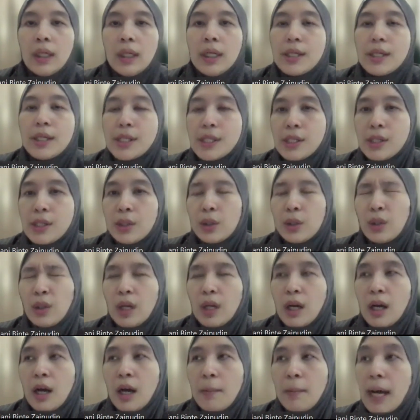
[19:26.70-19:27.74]
So
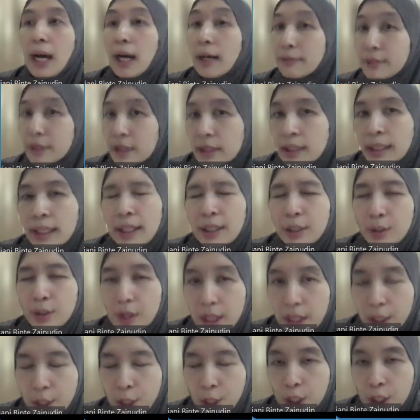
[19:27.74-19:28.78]
after the
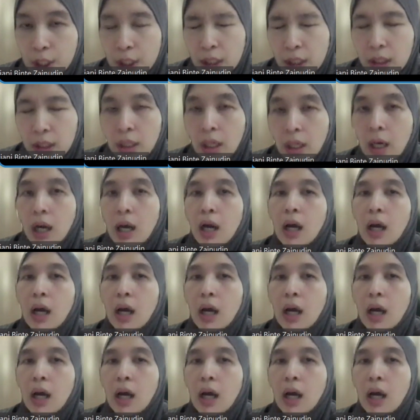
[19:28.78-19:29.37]
education,